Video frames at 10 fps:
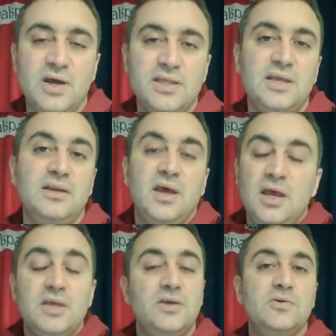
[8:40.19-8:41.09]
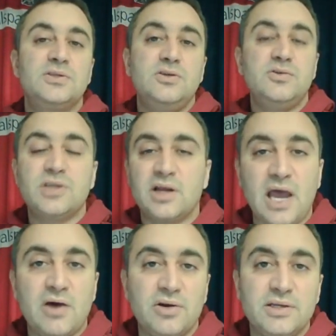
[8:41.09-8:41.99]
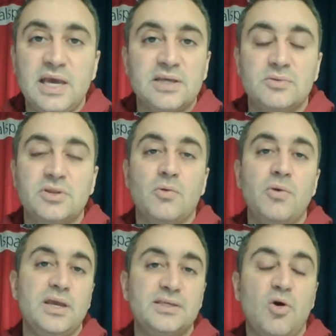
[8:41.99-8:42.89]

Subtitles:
and then use their counterattacks with their wings.